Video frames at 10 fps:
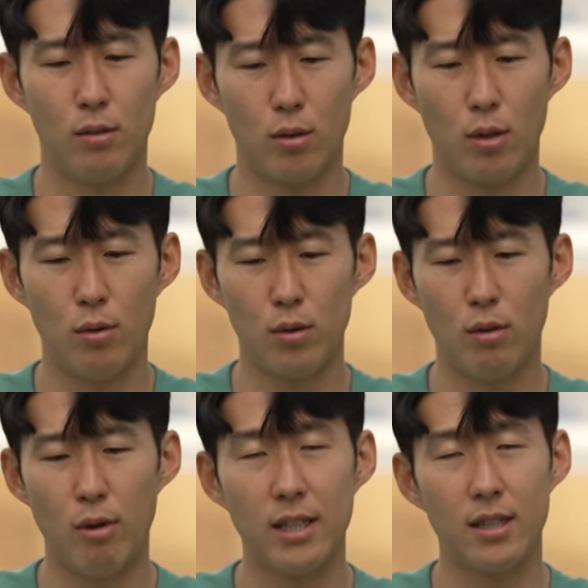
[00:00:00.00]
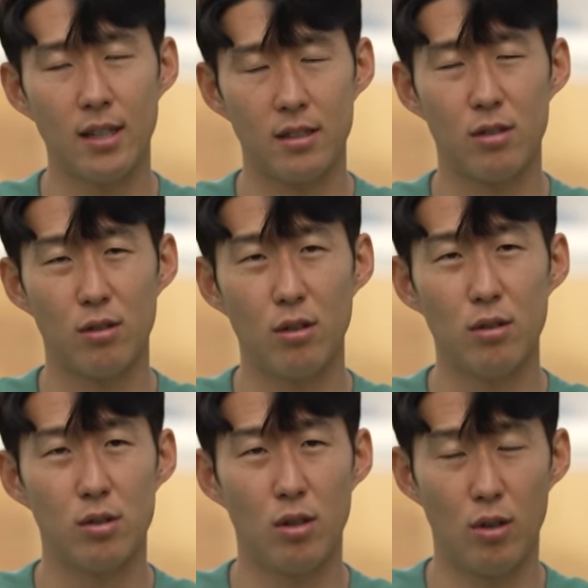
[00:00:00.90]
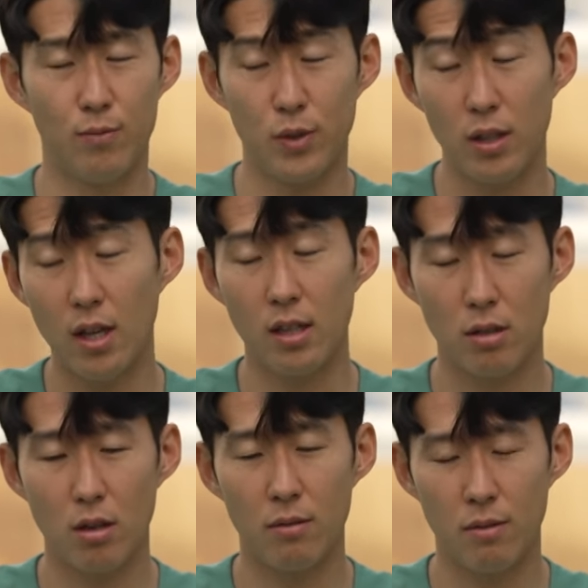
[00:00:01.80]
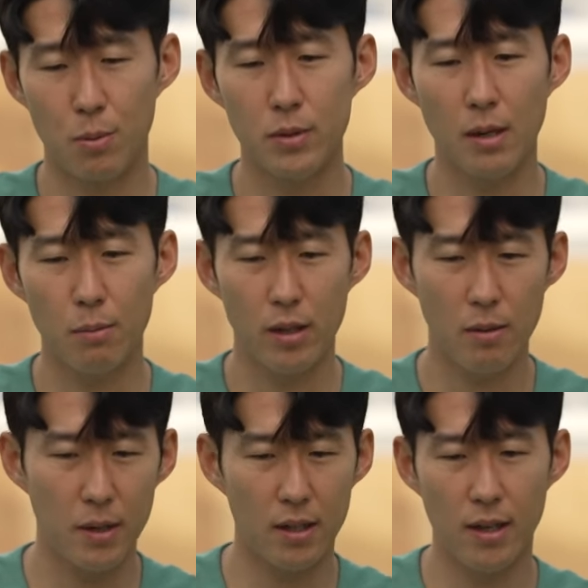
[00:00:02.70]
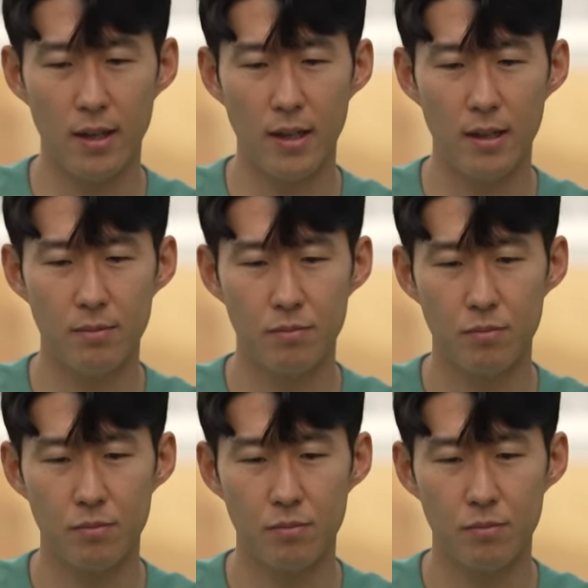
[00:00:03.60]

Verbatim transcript: do the, all the right things you know so it takes a lot of responsibility but uh,